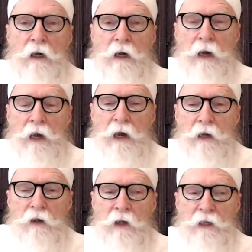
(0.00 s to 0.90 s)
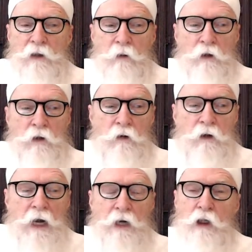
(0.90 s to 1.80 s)
And that's where you can
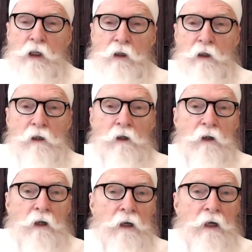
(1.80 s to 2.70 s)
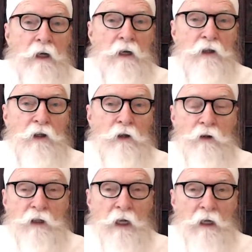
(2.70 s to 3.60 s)
actually learn to
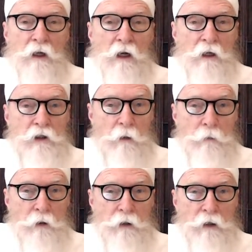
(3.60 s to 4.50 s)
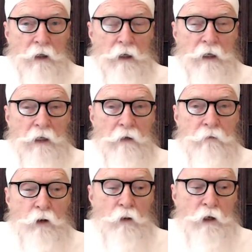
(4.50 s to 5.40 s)
sing a Shabad. If
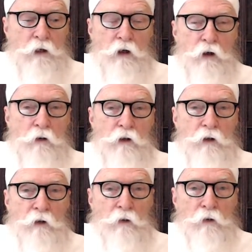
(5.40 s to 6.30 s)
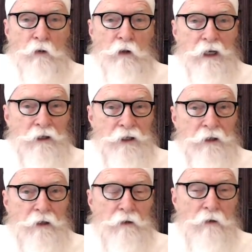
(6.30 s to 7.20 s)
you are new to
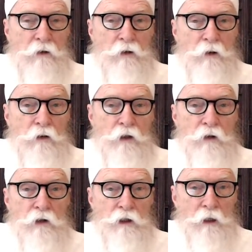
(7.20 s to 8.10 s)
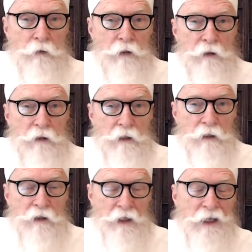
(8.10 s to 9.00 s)
Kirtan, new to Shabad,
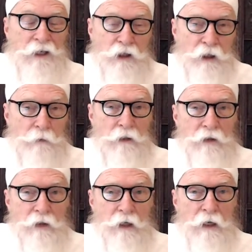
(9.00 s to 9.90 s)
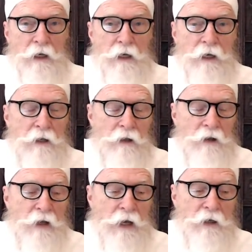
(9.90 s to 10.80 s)
singing Shabads,
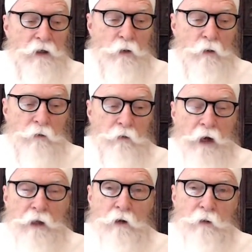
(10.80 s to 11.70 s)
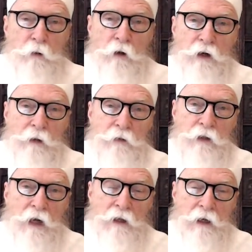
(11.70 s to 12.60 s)
then you will find those programs,
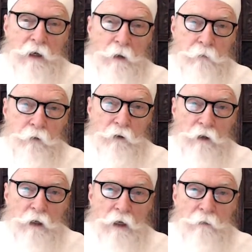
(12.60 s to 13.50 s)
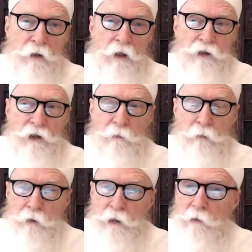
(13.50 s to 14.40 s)
I think, helpful because they're
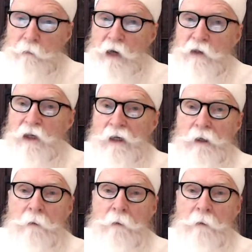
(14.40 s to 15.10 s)
pretty basic.